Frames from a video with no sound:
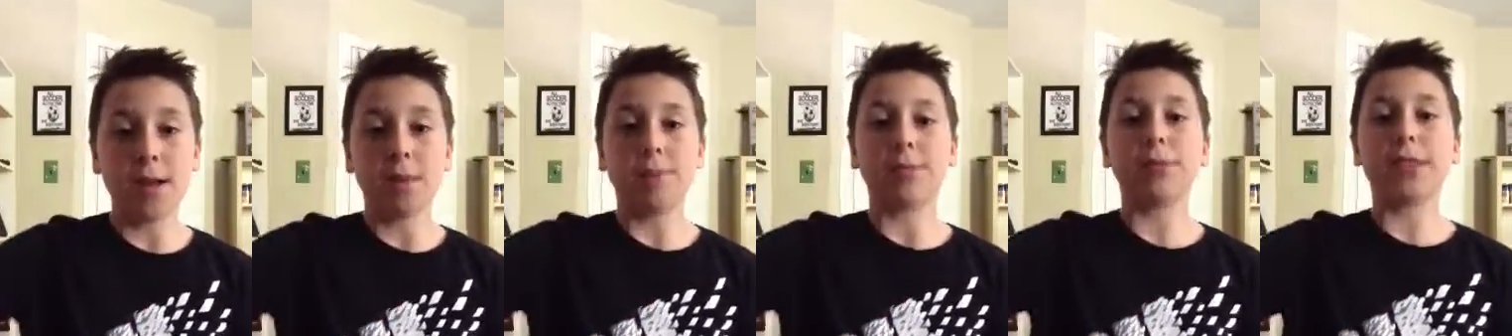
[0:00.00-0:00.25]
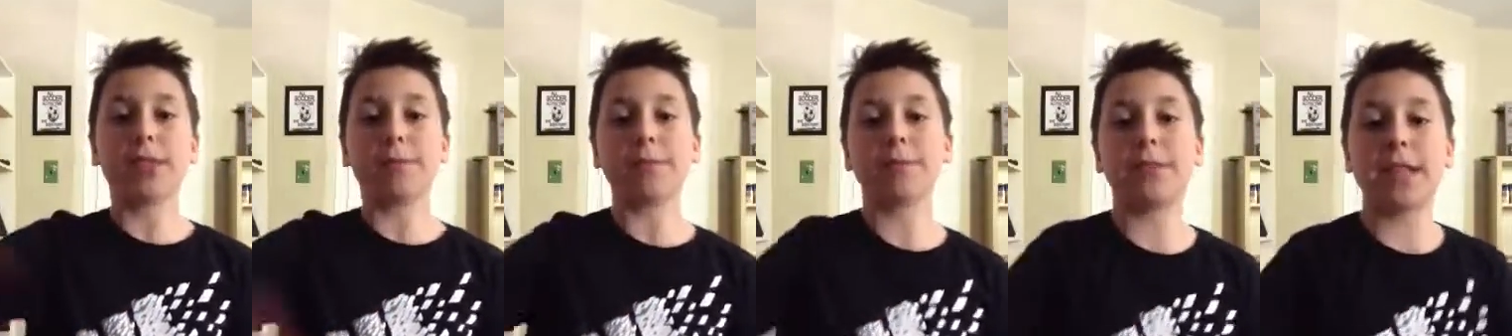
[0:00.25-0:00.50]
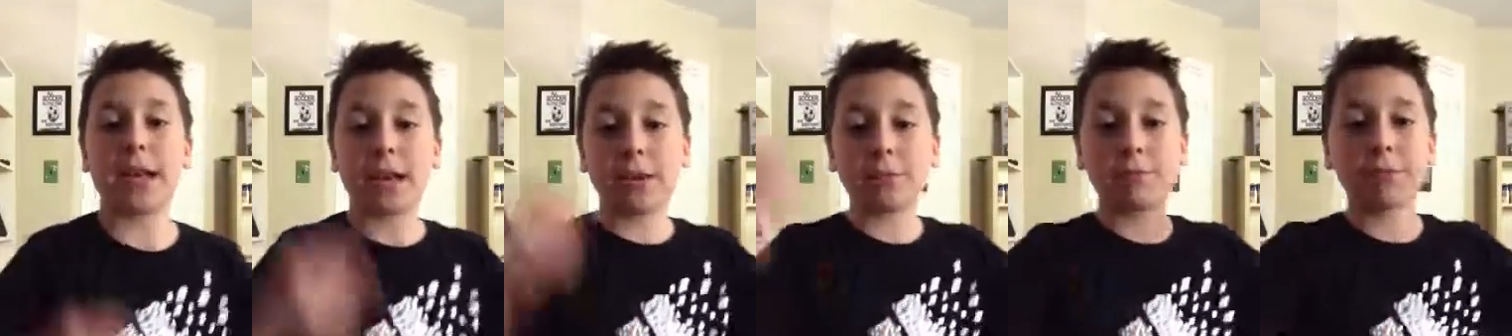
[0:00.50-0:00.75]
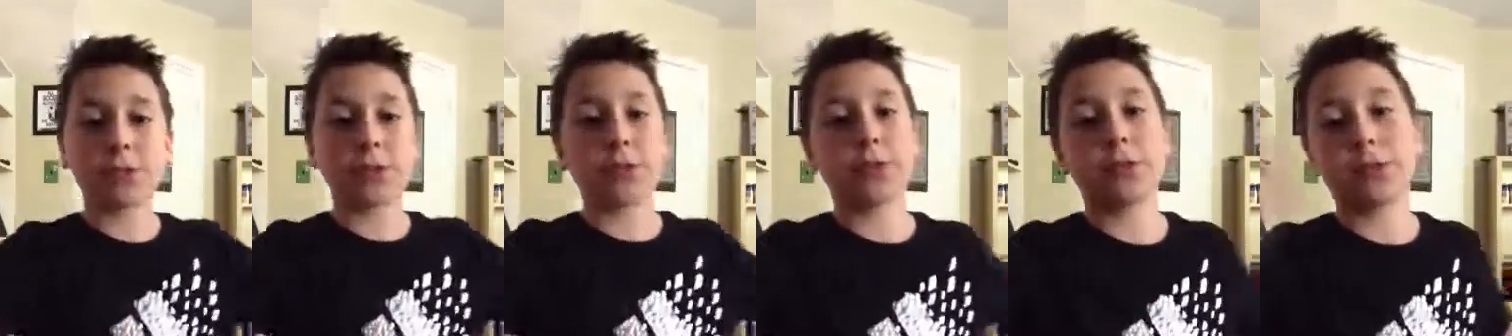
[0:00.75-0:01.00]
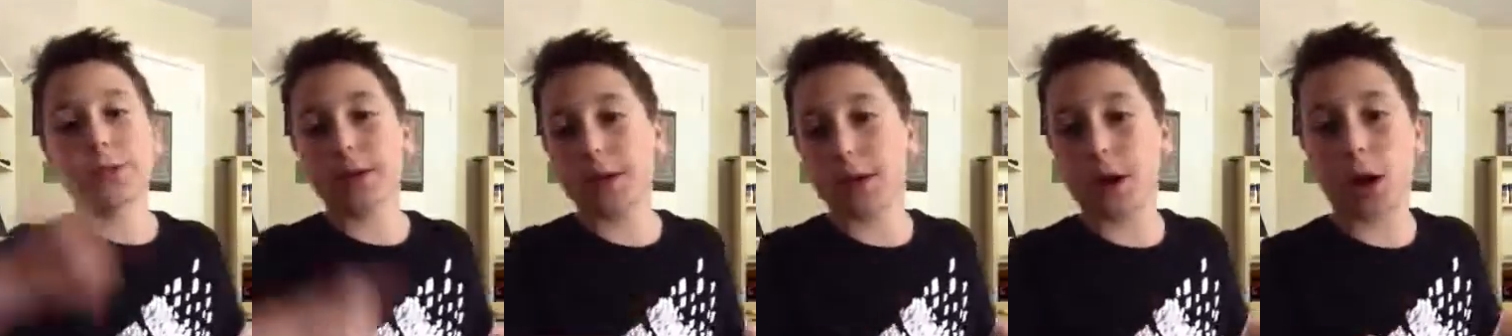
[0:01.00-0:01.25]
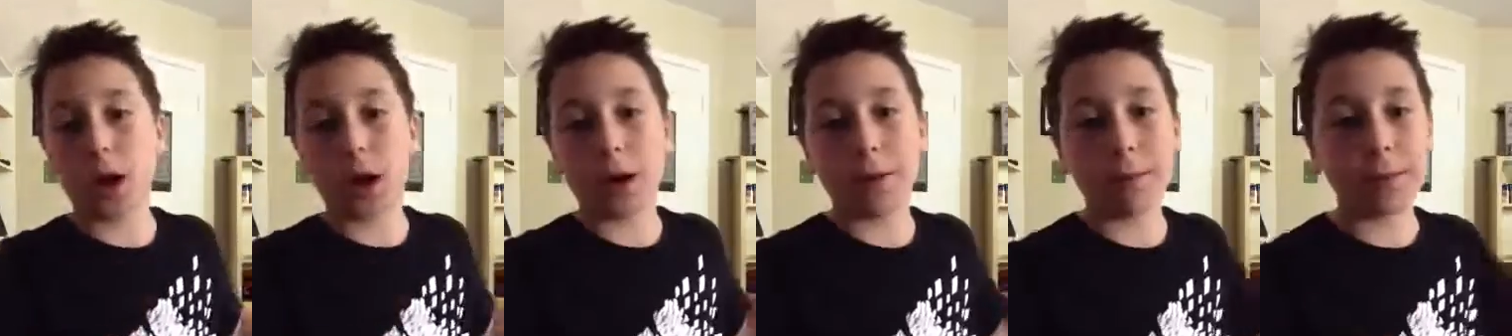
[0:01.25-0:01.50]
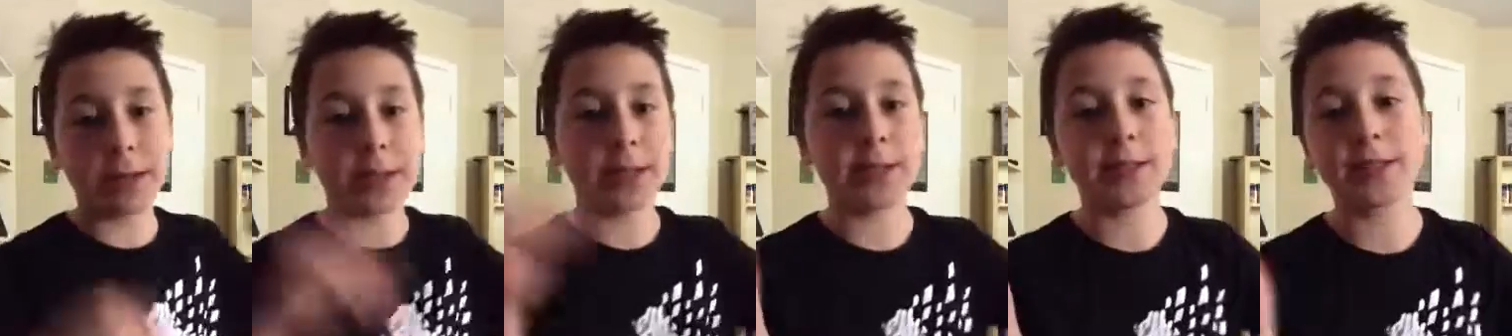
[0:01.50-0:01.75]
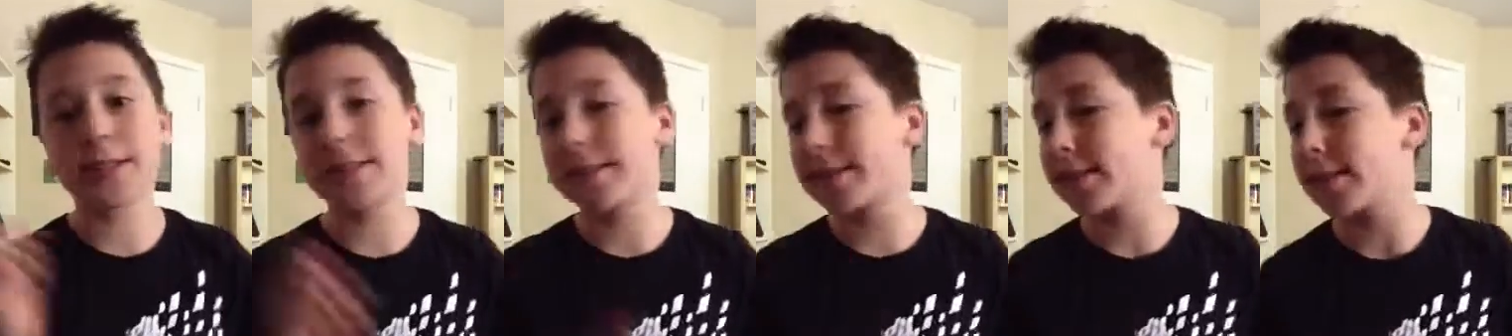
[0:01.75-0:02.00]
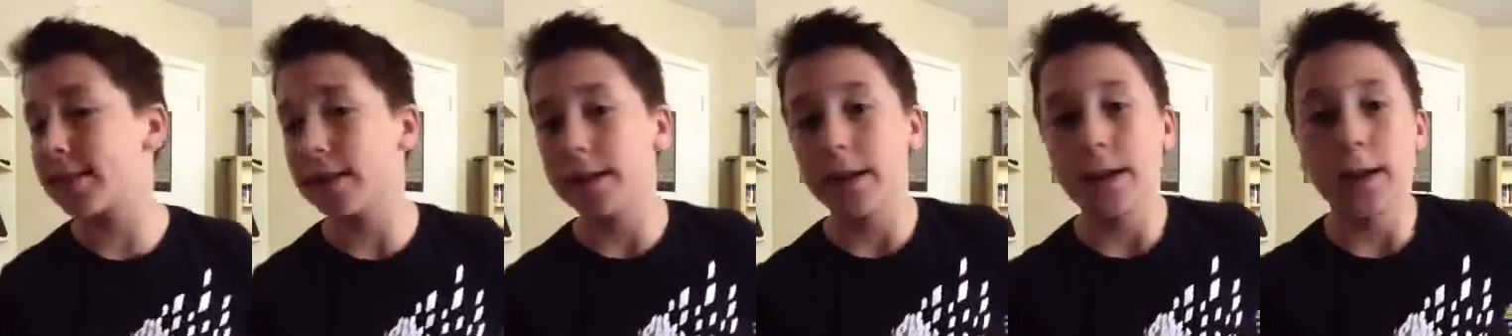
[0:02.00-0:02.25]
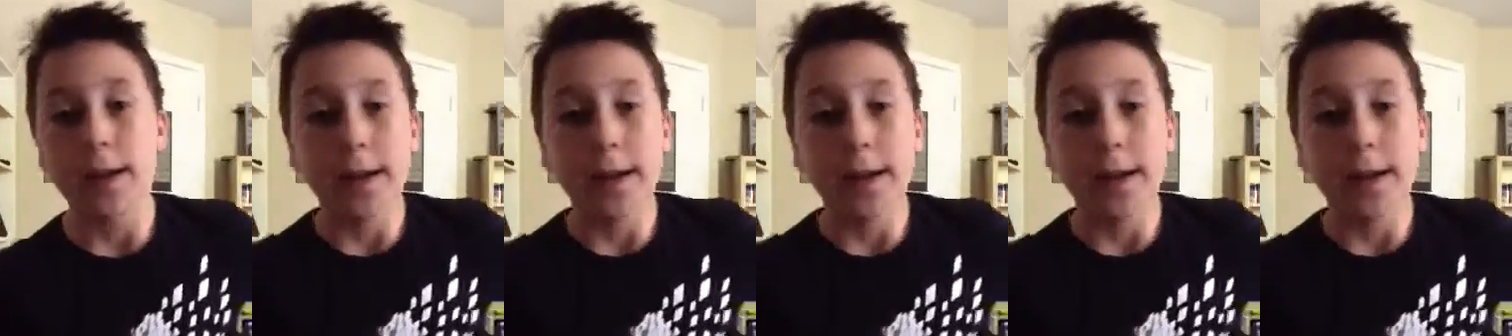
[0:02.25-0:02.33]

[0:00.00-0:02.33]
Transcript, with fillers: put them down below in the comments,